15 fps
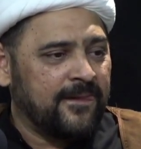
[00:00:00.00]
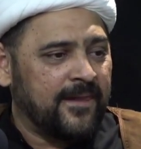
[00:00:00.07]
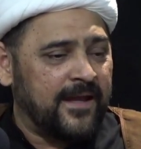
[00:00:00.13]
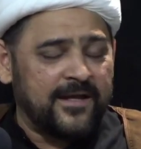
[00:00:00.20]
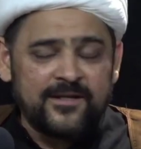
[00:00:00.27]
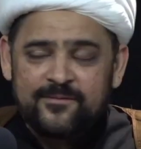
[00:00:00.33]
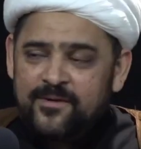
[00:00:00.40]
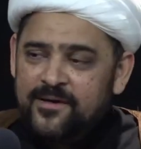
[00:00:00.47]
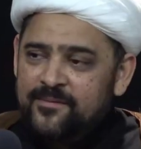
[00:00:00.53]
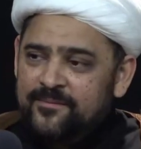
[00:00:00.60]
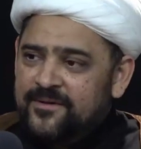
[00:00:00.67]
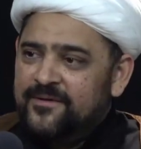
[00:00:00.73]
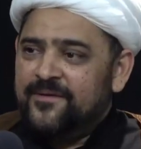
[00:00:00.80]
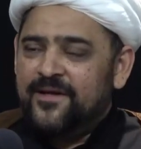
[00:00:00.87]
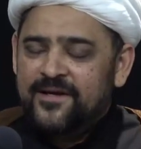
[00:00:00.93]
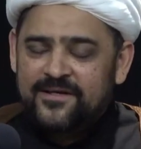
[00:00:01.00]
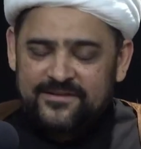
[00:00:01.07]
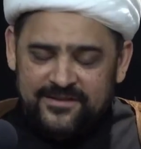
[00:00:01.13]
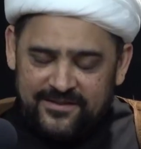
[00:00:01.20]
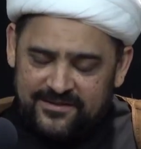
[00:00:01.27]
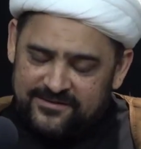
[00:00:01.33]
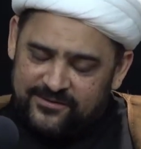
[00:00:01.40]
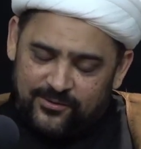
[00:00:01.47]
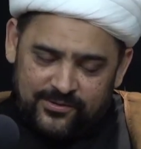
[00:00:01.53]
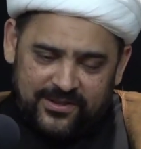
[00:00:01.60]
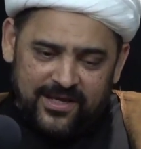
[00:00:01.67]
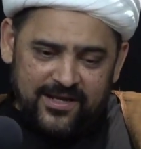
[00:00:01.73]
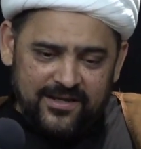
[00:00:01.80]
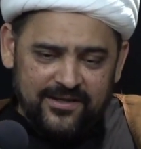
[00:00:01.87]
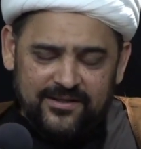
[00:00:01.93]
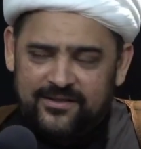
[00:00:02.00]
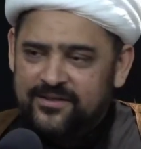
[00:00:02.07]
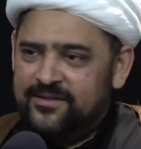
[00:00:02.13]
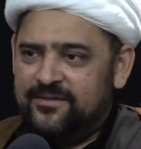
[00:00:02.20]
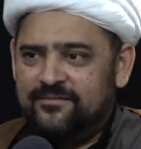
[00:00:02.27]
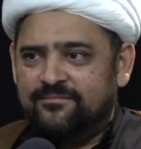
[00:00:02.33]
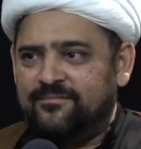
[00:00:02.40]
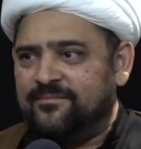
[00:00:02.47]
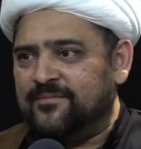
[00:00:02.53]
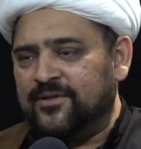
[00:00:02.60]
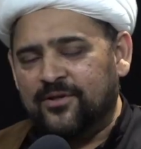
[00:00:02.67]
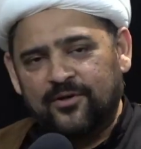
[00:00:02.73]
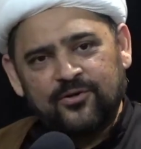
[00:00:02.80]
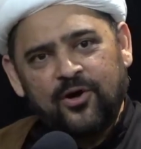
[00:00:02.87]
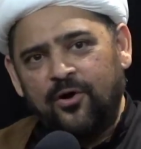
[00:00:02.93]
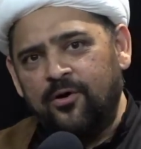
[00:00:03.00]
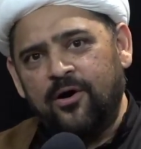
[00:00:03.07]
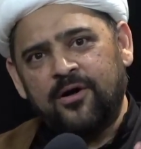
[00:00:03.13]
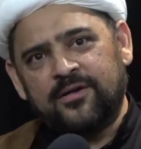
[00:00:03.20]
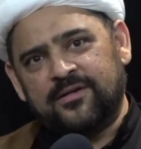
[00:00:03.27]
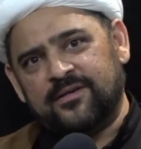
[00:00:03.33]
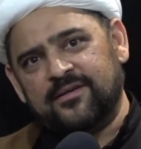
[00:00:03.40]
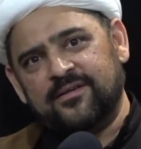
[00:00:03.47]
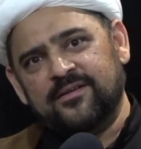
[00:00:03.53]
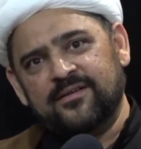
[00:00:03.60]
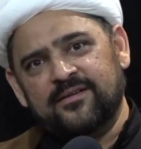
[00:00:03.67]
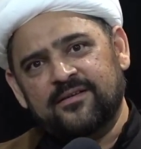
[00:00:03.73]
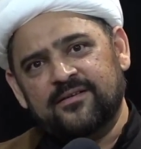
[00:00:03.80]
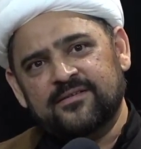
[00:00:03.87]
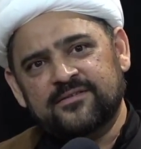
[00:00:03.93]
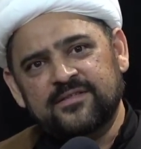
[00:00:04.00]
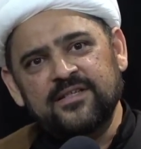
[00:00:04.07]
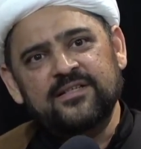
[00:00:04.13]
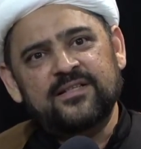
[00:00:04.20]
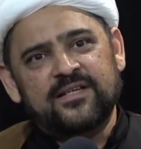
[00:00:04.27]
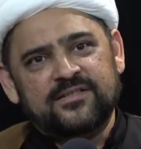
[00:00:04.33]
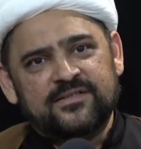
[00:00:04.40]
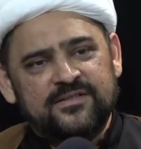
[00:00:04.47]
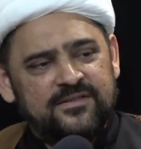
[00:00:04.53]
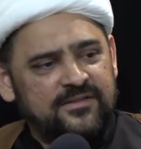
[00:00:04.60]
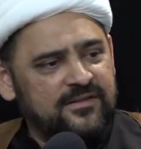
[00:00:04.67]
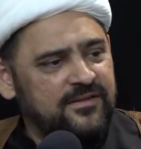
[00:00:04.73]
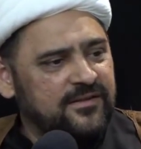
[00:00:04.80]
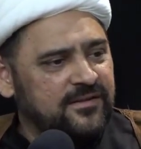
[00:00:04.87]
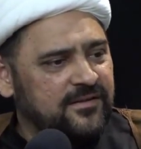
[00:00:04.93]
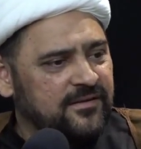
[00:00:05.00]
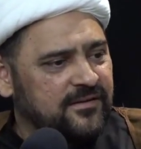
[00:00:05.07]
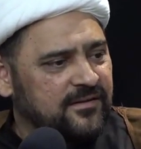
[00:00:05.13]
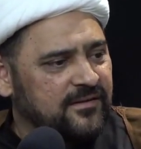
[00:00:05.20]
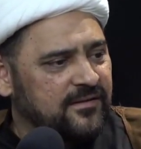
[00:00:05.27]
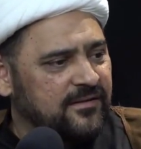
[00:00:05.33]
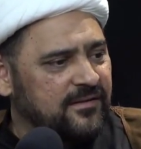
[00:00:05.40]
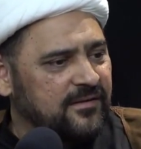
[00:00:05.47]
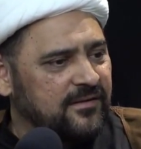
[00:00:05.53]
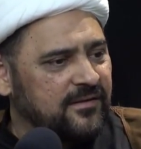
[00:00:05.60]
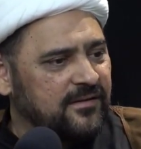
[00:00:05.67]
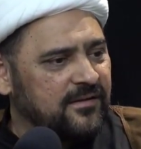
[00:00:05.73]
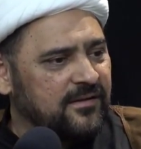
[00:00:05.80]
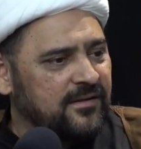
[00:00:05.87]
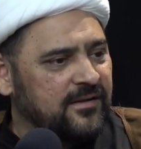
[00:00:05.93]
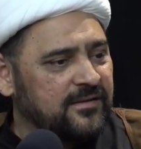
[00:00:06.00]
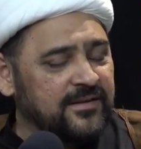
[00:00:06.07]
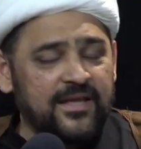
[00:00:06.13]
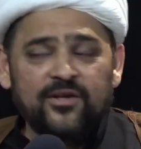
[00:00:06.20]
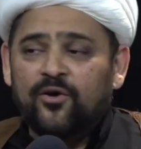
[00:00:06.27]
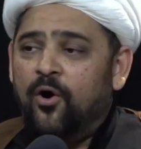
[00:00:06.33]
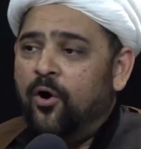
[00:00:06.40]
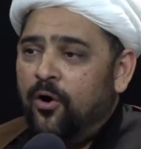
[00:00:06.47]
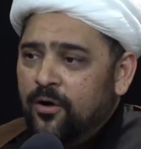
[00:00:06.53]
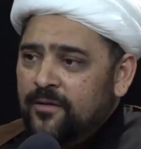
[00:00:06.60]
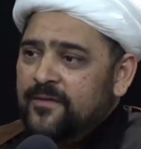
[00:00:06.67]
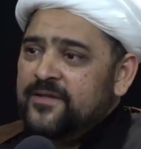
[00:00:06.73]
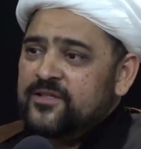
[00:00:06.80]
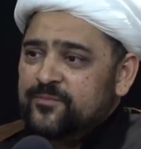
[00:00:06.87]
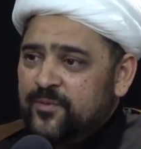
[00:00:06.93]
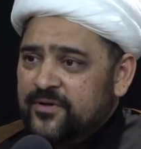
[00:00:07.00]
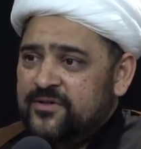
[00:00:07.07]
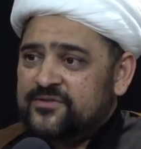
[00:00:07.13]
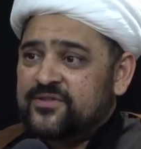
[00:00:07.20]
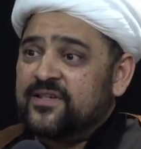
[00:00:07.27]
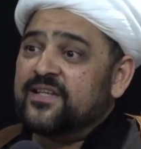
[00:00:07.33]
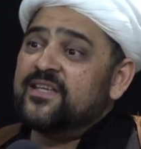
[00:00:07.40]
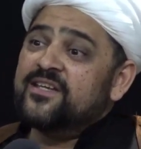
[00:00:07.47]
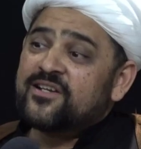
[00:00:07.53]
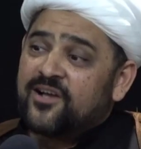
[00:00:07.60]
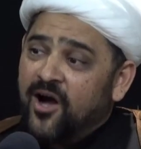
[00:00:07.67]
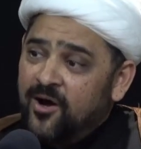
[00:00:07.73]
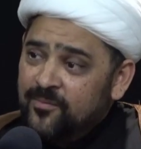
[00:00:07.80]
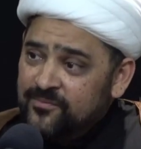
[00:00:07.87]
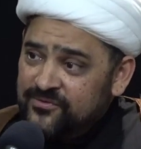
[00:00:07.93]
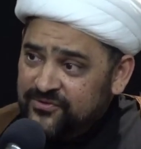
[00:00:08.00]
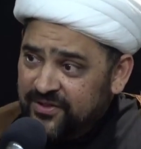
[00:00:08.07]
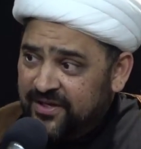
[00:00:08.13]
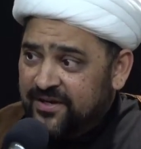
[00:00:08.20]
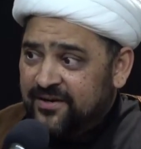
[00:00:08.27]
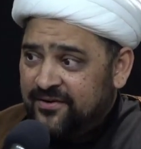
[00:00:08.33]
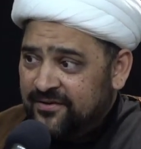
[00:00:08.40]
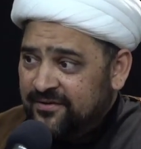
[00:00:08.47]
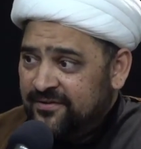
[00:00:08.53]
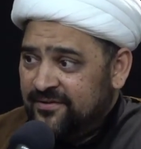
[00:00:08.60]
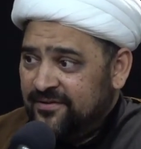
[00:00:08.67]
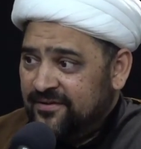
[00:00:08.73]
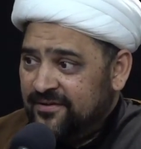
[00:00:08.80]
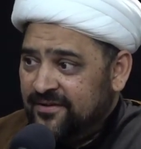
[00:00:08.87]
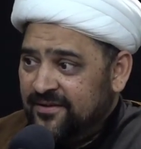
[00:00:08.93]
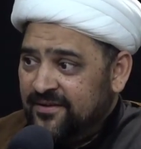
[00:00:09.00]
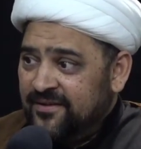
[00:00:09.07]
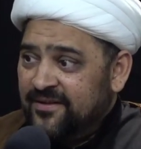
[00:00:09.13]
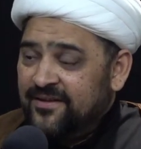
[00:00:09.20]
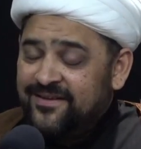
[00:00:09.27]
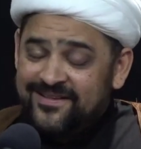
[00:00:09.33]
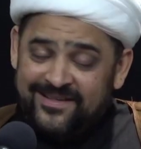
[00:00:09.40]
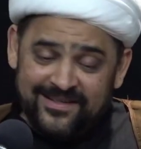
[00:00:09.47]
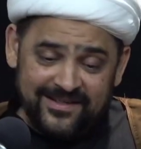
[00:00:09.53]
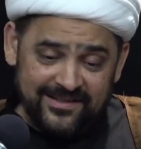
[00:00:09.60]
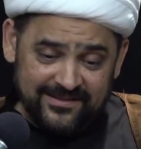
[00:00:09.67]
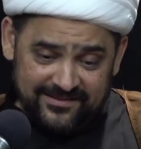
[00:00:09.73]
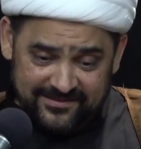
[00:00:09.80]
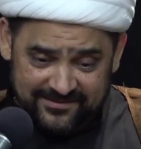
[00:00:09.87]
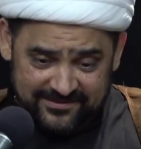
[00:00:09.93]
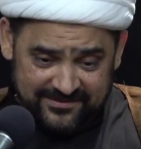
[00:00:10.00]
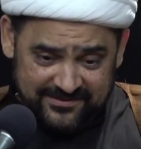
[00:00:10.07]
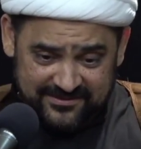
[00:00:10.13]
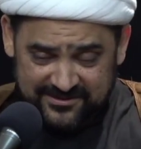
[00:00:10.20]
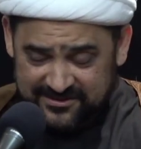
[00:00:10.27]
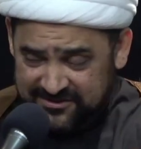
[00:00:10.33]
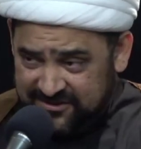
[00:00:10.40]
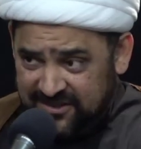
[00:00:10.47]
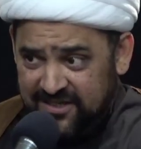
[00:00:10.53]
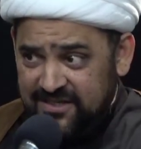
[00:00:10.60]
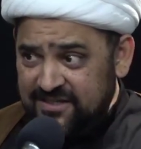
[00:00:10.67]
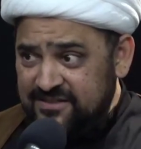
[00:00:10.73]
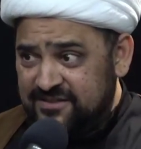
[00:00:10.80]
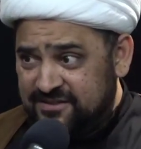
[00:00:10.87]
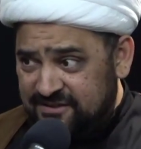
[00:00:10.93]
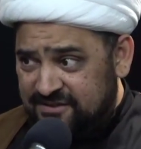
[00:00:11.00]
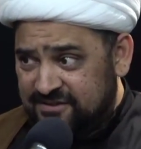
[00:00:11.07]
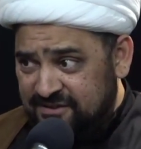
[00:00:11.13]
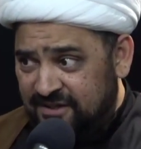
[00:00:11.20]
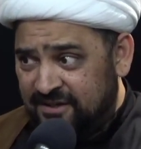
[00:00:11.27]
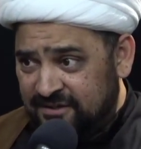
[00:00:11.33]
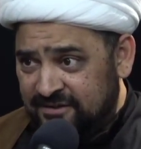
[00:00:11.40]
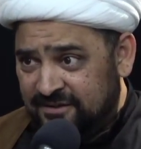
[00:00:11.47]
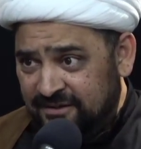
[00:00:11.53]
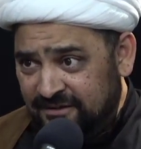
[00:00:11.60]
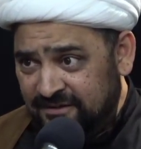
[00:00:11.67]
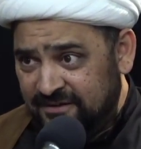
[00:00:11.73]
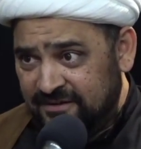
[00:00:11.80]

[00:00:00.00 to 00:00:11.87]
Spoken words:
And Imam Reza tells, okay, go on. See this. They call this person. He comes there. He sees the son.